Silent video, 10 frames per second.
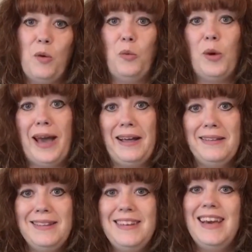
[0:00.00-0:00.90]

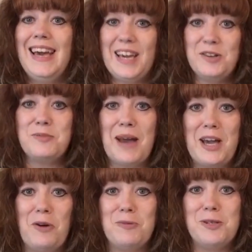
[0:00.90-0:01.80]
Well, here's
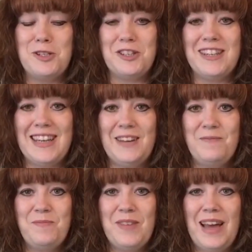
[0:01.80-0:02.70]
my opportunity,
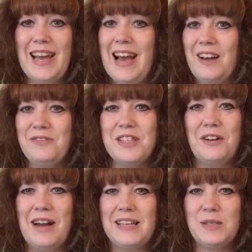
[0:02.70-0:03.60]
and I have to
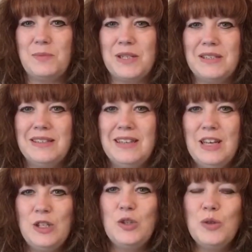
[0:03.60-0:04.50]
grasp it
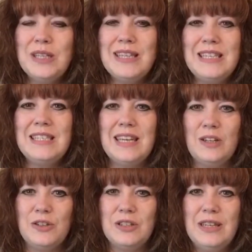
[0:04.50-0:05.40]
so that these
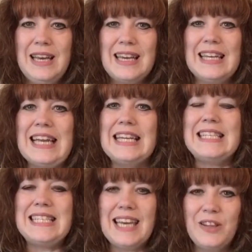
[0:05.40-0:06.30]
children can
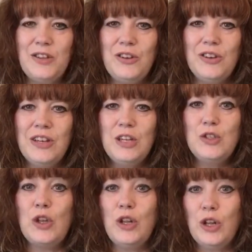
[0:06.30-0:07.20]
continue
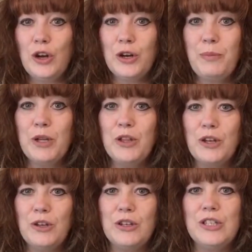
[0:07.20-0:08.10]
to learn about the
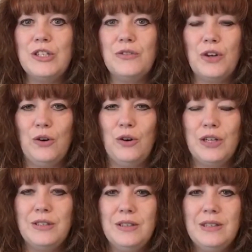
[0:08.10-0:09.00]
goodness of God.